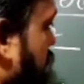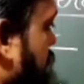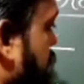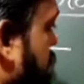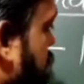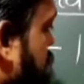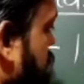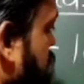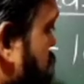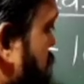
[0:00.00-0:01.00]
and
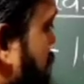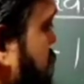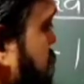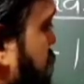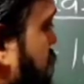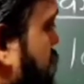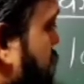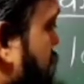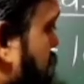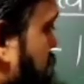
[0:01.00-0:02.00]
then x and
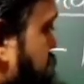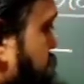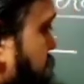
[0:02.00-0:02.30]
y also we